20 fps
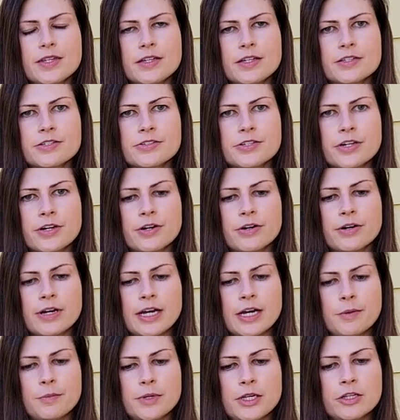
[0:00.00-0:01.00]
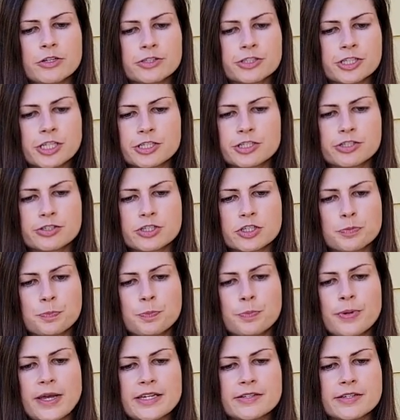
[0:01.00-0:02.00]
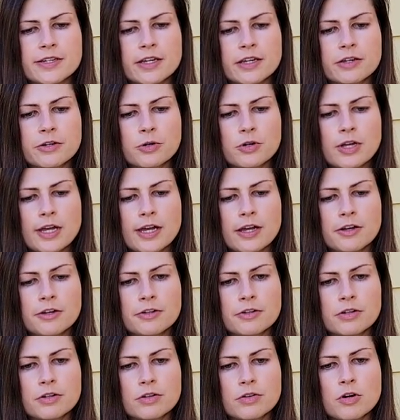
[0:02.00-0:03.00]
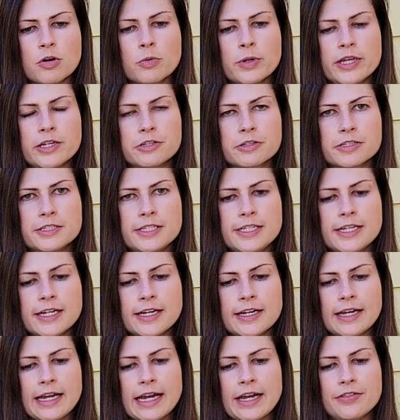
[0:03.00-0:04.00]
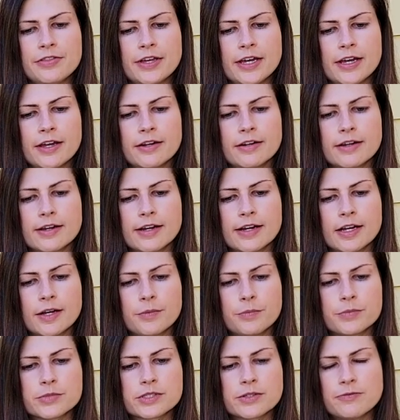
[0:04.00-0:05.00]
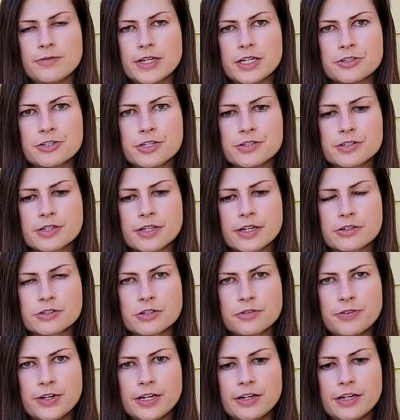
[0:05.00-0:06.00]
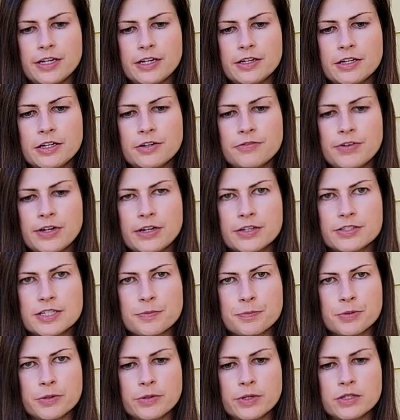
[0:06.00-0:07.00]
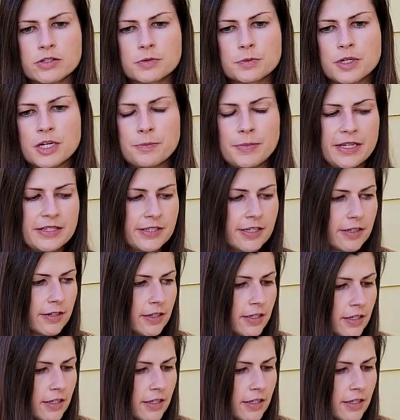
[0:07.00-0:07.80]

So um, it looks like just basic uh, whole wheat tortilla and then um, some vegan cheese in there. So very, very simple and small and basic.